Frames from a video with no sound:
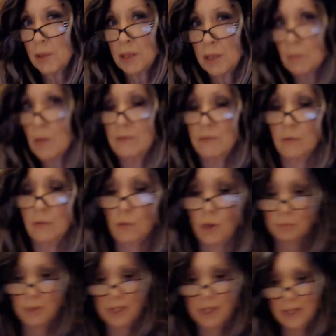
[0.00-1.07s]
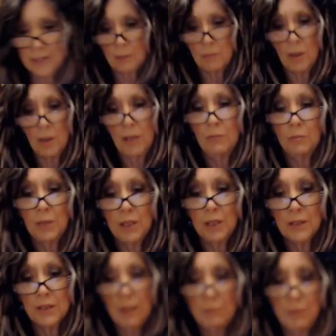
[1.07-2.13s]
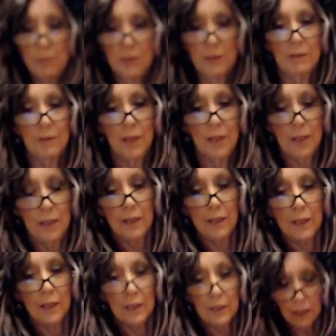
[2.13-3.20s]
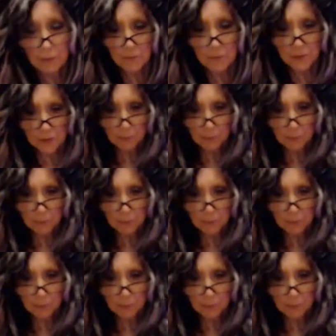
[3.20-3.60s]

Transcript: them on for work because I probably won't be able to type in gloves.